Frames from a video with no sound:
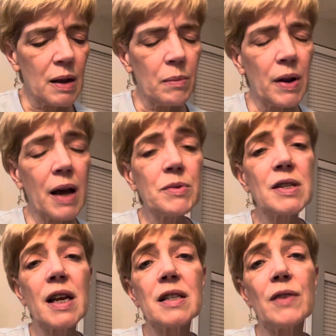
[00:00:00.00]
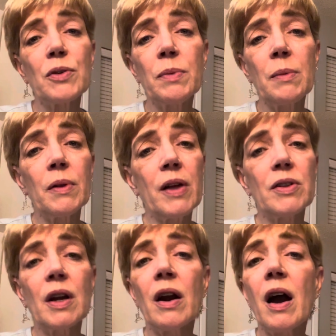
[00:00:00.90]
But I'm just asking for people out
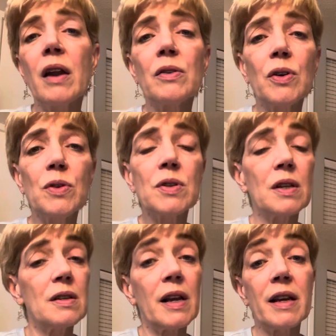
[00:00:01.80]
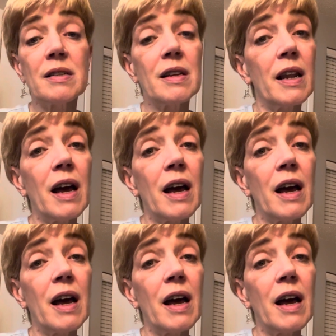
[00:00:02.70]
there. I don't know who's going to, like I said,